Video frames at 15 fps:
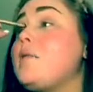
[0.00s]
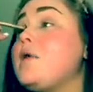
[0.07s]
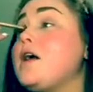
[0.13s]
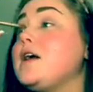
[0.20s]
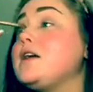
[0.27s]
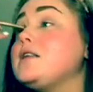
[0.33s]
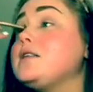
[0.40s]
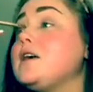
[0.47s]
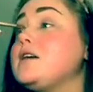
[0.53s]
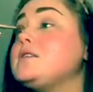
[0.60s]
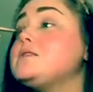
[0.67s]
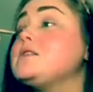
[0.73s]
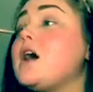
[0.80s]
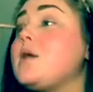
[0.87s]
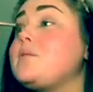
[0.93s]
It can like
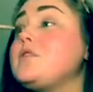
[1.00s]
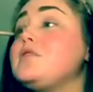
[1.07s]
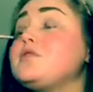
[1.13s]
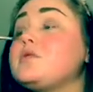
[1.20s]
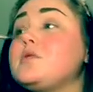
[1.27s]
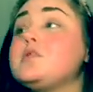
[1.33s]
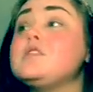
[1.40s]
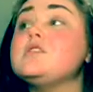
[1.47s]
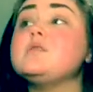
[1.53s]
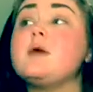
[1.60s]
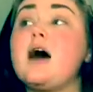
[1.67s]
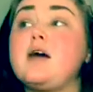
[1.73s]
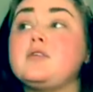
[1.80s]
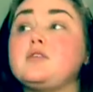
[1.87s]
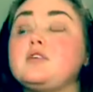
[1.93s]
stop you from going to the
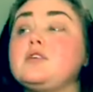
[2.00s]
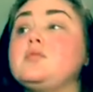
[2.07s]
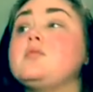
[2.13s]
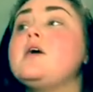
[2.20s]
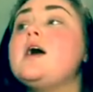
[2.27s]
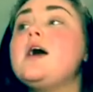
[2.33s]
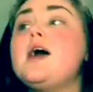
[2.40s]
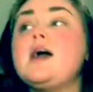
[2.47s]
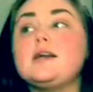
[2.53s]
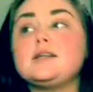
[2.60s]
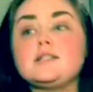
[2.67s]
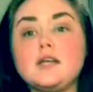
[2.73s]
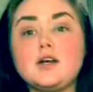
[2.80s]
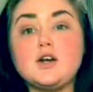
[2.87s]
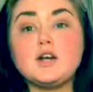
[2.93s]
bathroom,
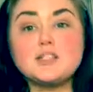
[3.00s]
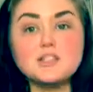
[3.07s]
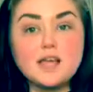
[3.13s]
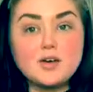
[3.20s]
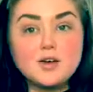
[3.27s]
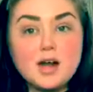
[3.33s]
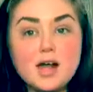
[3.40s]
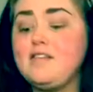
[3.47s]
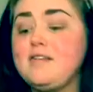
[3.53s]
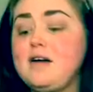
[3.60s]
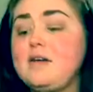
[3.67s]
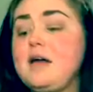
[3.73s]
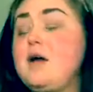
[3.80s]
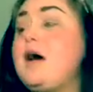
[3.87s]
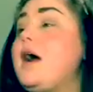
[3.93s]
etc. I
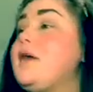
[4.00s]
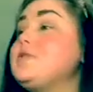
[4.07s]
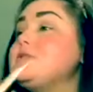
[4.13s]
found out I was